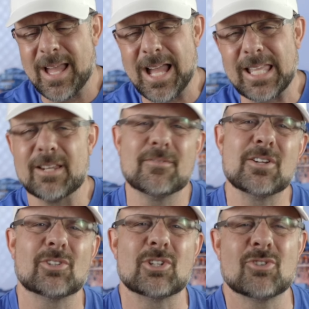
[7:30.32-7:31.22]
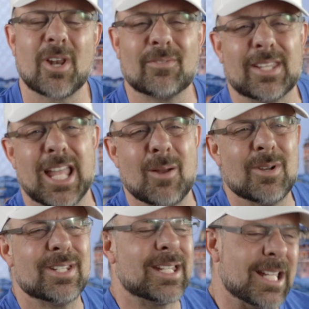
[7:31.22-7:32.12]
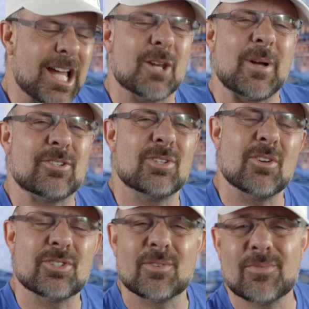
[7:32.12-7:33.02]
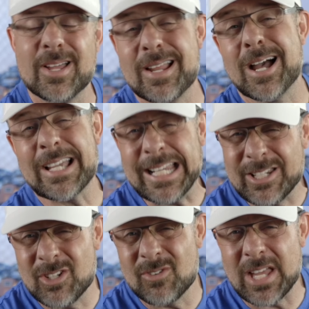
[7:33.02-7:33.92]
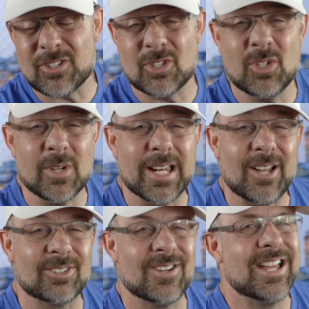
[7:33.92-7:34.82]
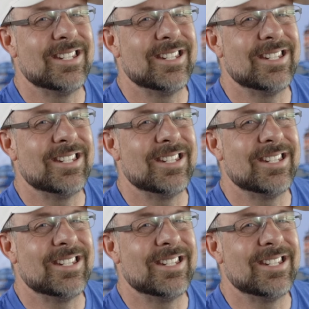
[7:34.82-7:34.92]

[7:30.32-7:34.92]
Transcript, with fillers: I can officially shut off the cameras and get out of my studio, so friend, I'm gonna do that so you get out there,